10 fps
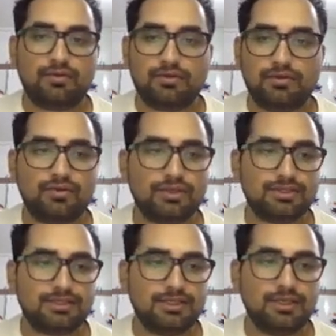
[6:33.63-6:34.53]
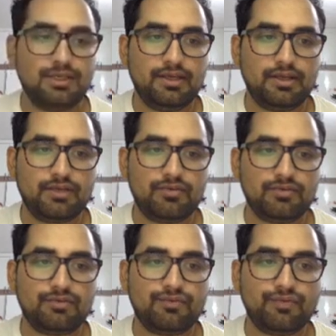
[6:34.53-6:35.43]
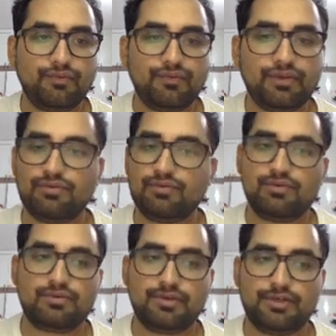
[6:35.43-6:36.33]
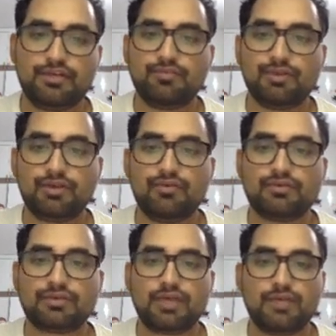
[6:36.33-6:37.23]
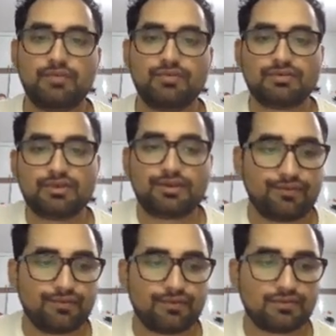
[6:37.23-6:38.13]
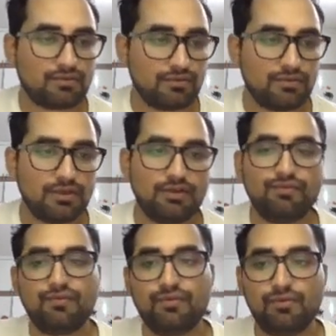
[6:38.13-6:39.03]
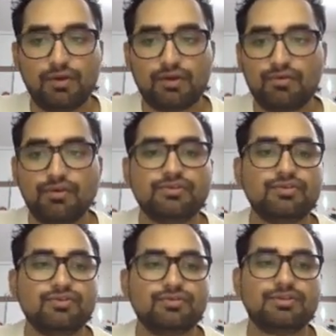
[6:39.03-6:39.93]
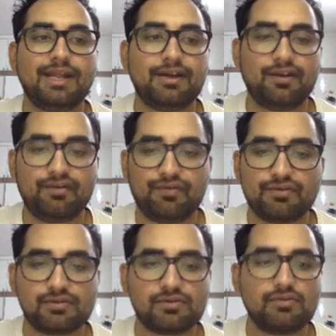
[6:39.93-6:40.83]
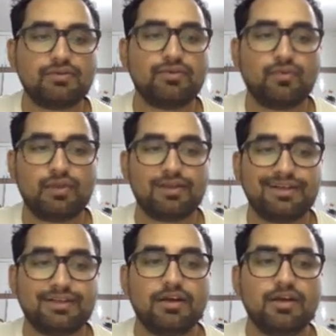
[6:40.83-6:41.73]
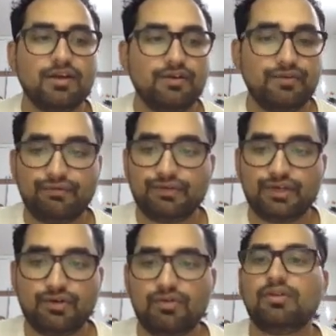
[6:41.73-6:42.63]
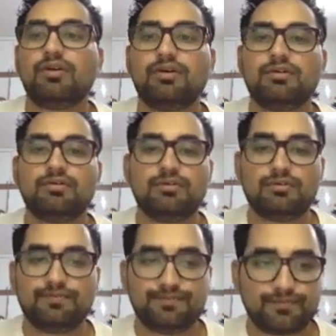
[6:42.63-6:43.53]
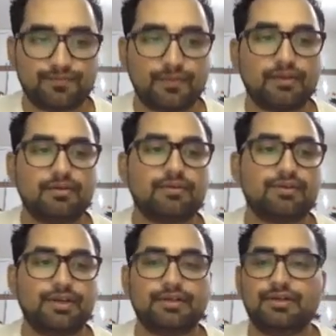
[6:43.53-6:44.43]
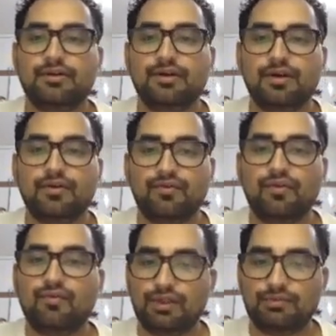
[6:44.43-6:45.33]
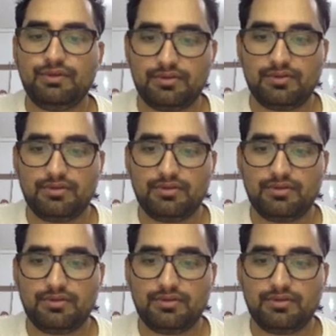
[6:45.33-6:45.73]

you can see here I got the $50 credit because I am using reference code if you are going to use that reference code you will get $50 credit for one month